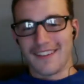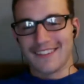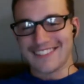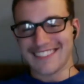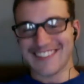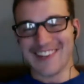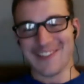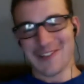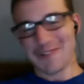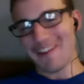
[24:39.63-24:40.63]
That's
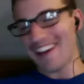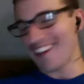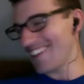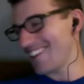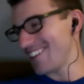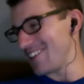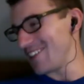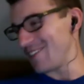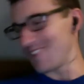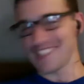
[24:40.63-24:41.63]
clever bat
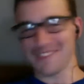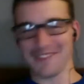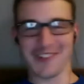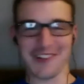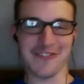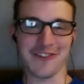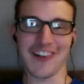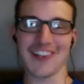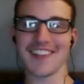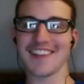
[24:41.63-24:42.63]
cleanup because I'm going fourth,